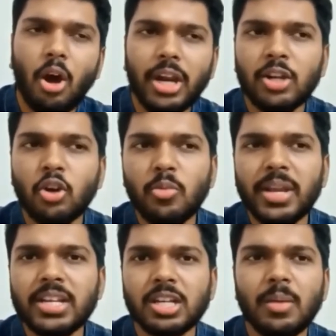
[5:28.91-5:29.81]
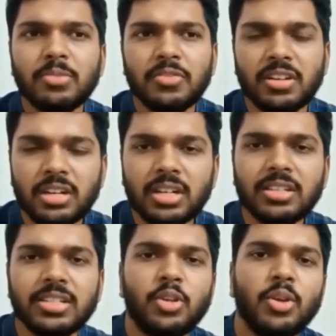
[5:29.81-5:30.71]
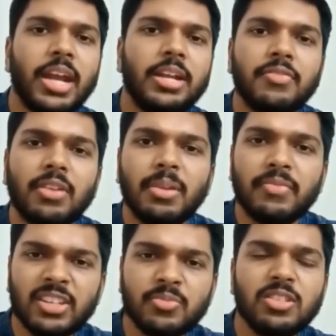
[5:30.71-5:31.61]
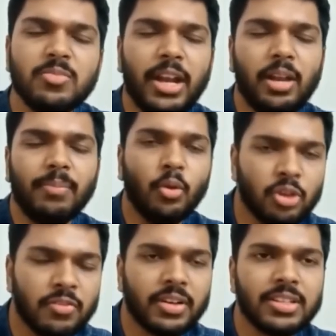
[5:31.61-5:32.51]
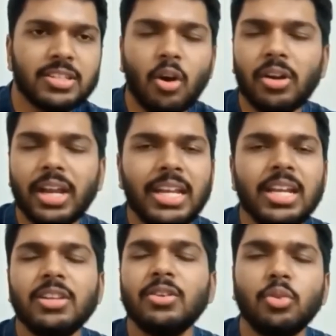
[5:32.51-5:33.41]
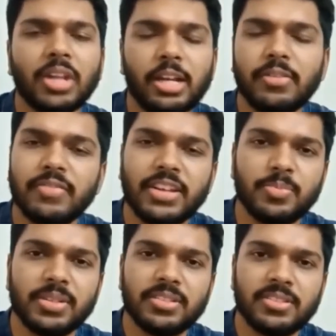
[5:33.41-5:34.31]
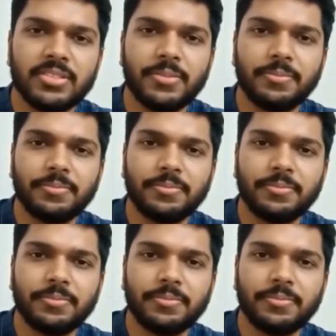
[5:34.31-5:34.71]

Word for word: or it could be in terms of the returns that you get from investments made in mutual funds or any other lucrative investments.